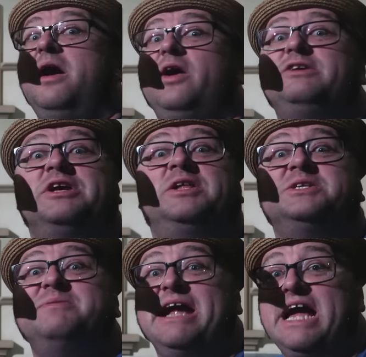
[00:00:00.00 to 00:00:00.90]
Oh, it's really
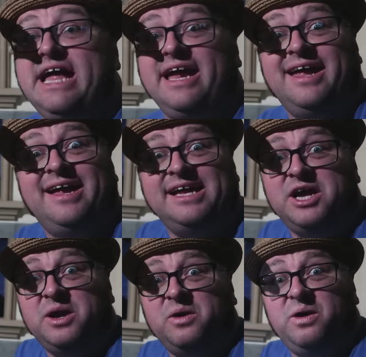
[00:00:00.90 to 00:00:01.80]
close to my eye.
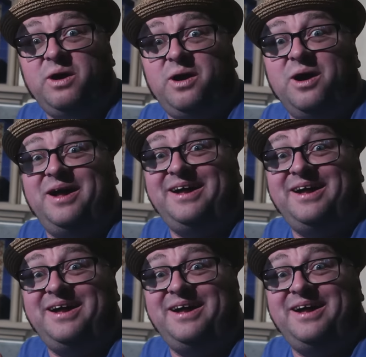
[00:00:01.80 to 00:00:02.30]
Oh.